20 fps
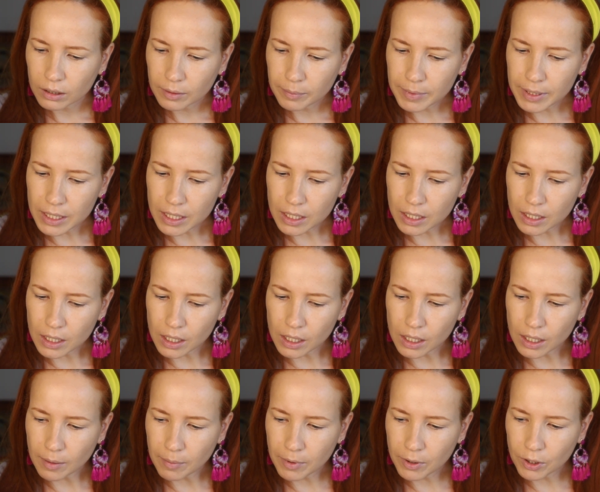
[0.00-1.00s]
me
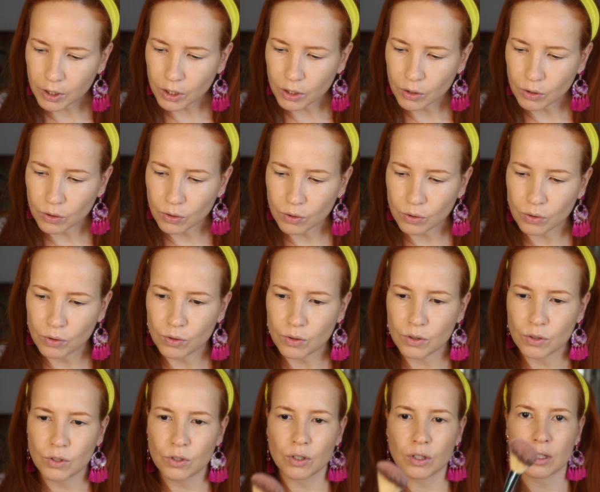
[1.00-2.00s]
see, I'm gonna
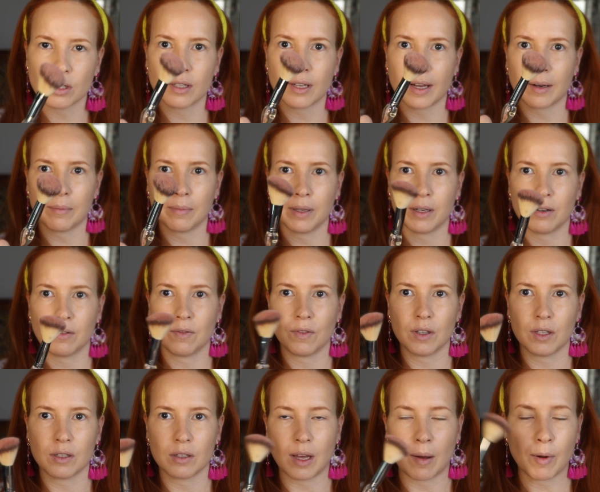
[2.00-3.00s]
use just a tad bit of
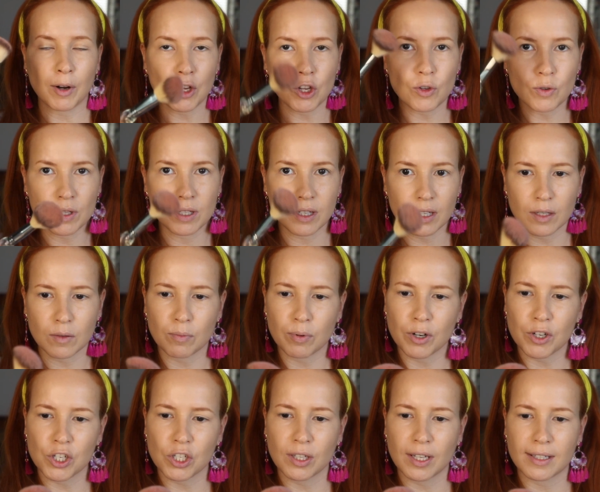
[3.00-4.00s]
this. I want to use this
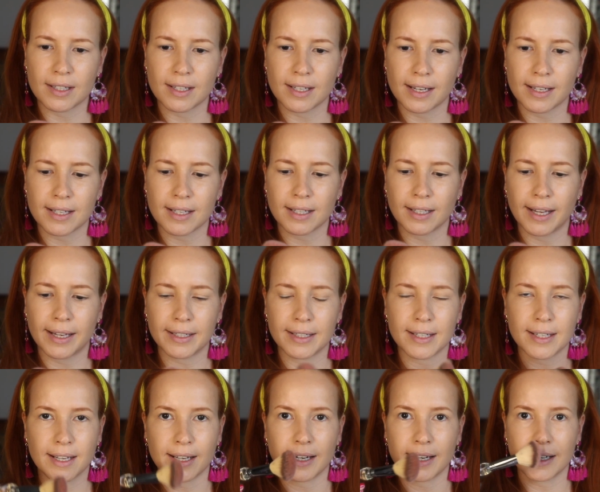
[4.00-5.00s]
brush that's like
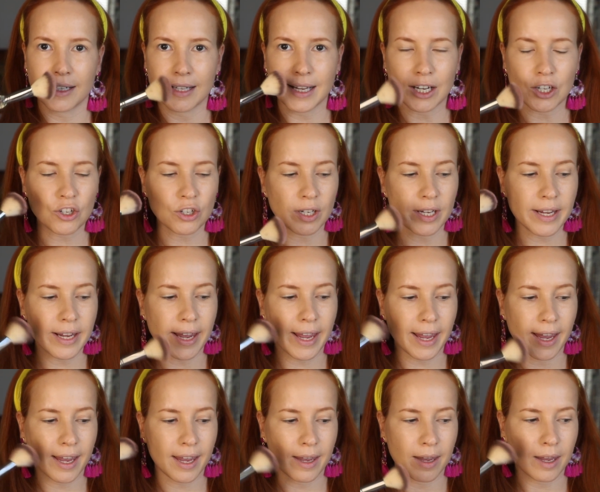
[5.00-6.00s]
slanted, and it's actually
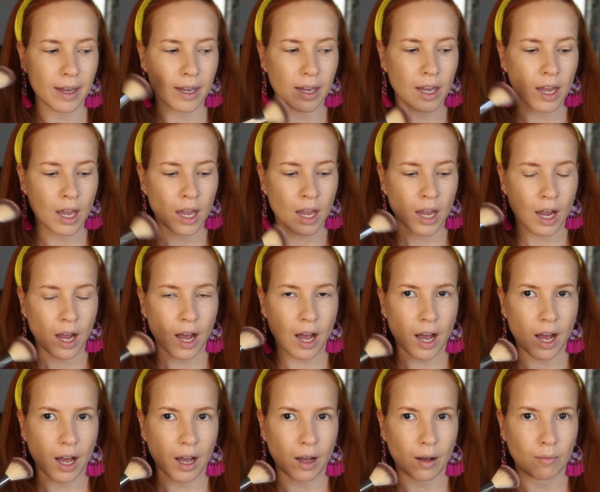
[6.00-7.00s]
a
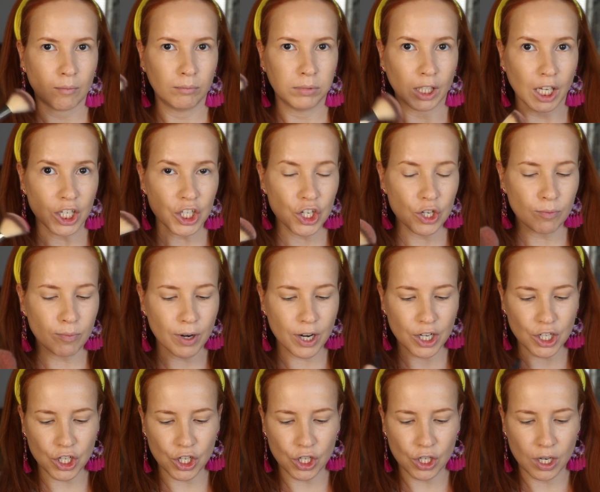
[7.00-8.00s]
blush
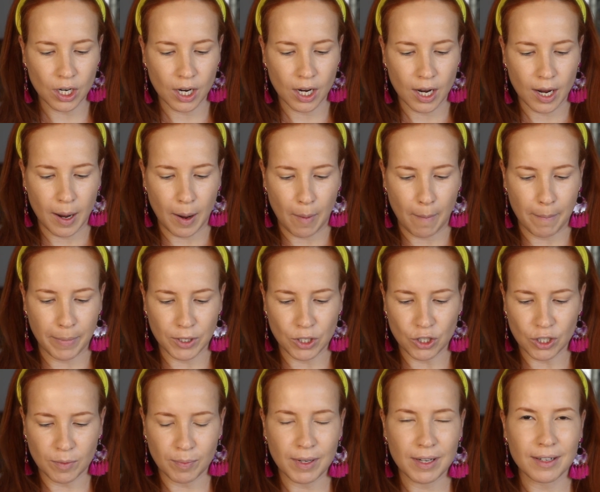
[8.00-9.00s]
brush, but
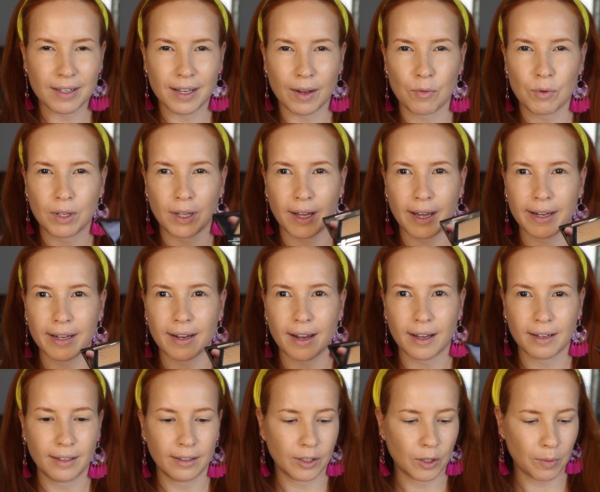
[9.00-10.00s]
just because I would like
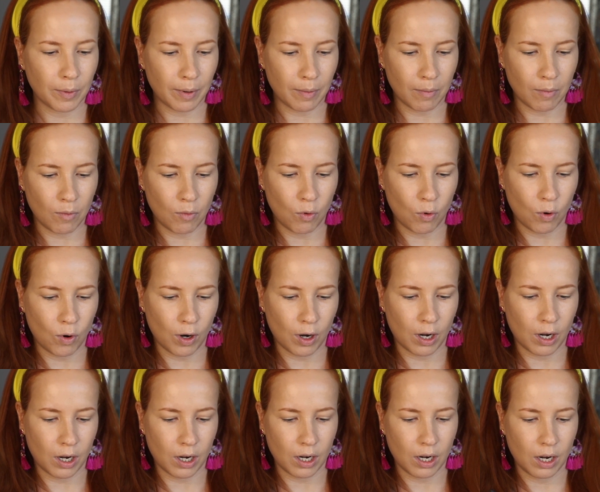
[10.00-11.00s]
a little bit
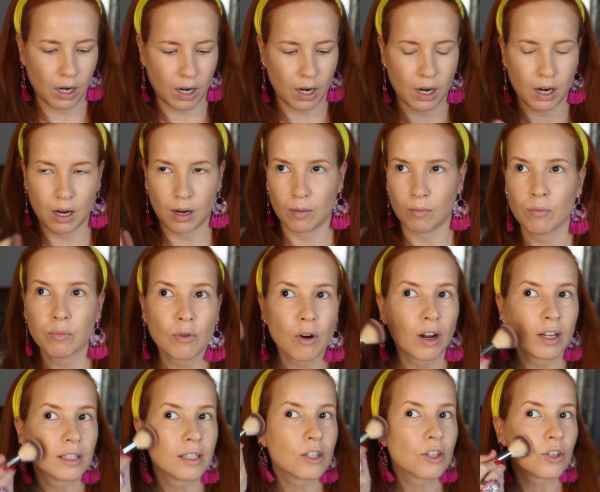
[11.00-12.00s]
more
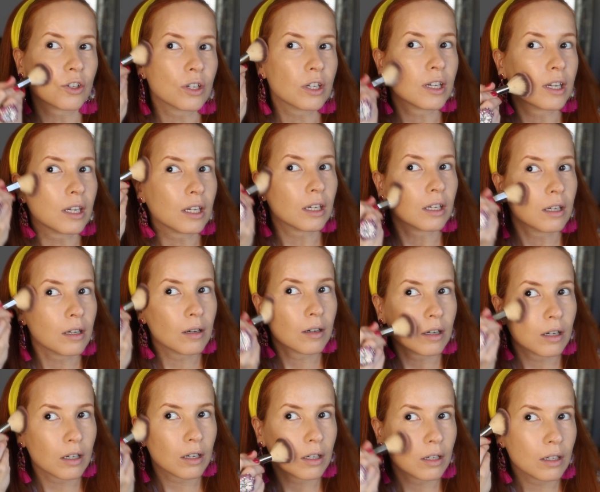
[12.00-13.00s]
bronzing
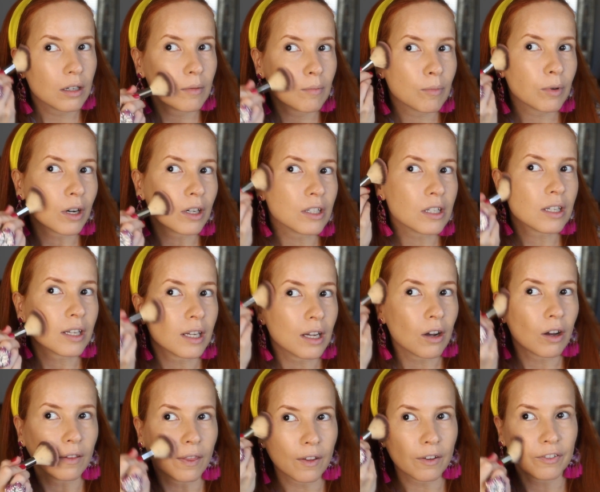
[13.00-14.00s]

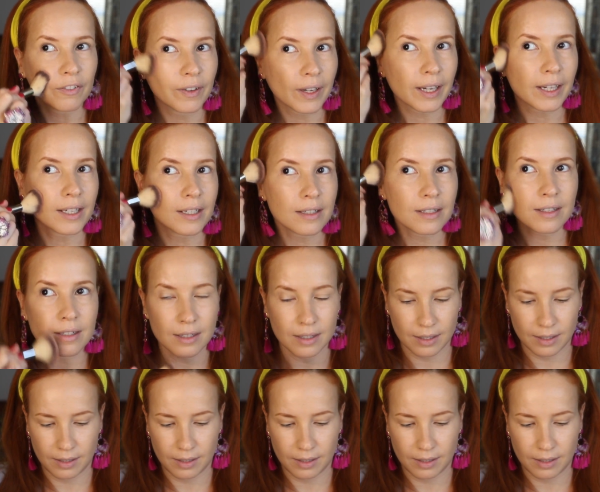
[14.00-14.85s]
on the face.